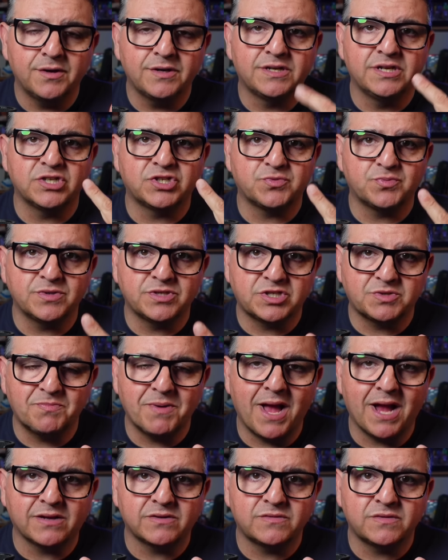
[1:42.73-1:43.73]

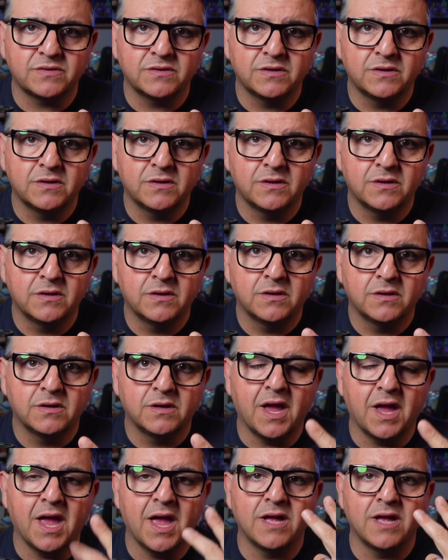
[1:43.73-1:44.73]
disrespect,
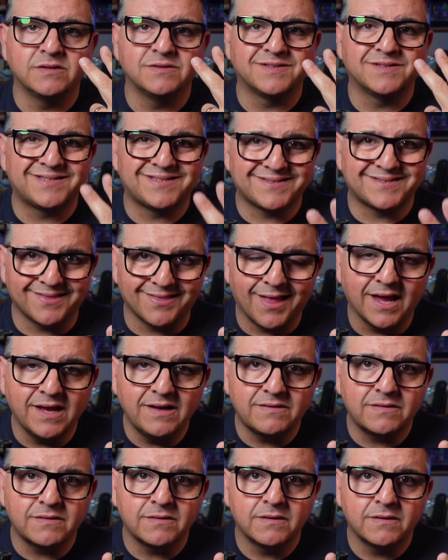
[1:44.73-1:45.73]
and
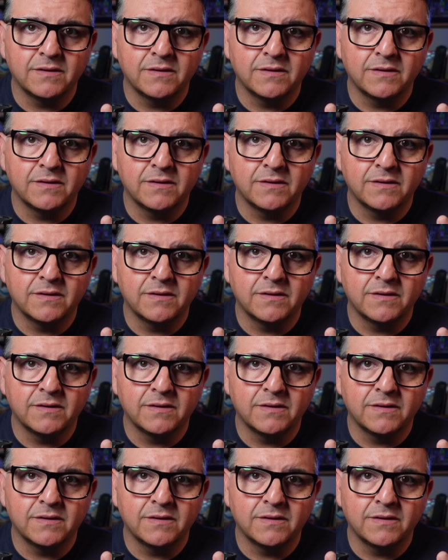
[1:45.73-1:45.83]
slight,